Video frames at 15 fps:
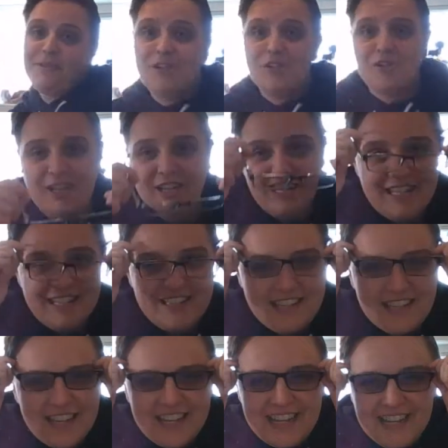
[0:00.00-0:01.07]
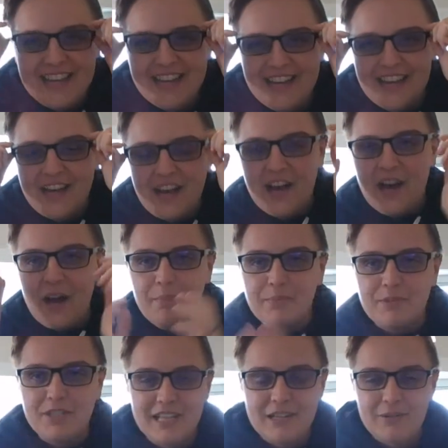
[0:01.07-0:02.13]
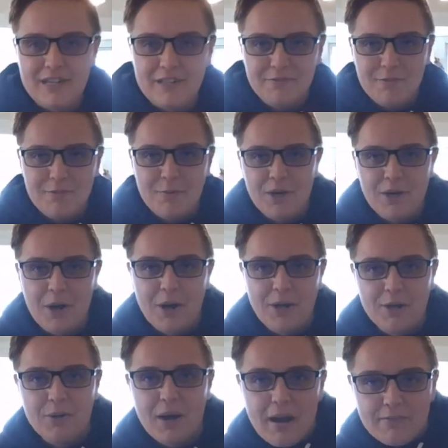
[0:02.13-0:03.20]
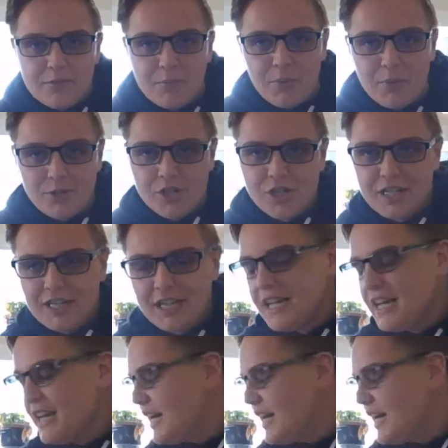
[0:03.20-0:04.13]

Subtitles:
things you're going to need today to get ready for our craft portion.